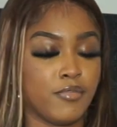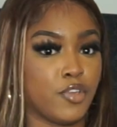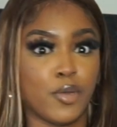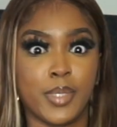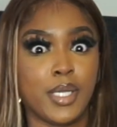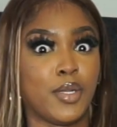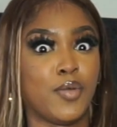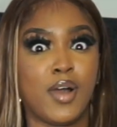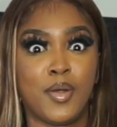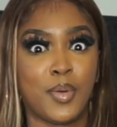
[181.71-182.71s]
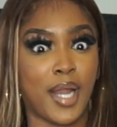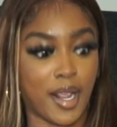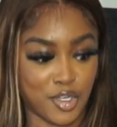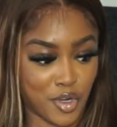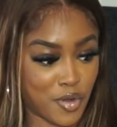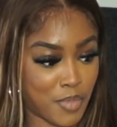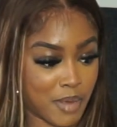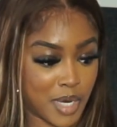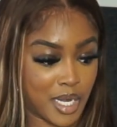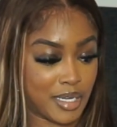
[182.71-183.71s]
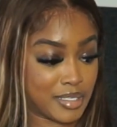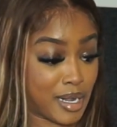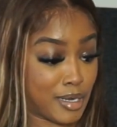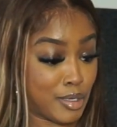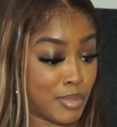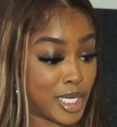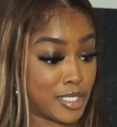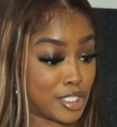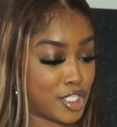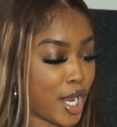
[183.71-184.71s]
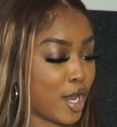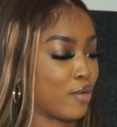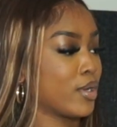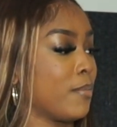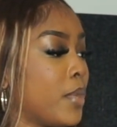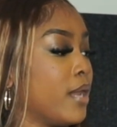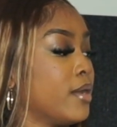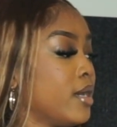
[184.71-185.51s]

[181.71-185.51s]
you know me, you know I don't like showing my body because I got nobody to shave. But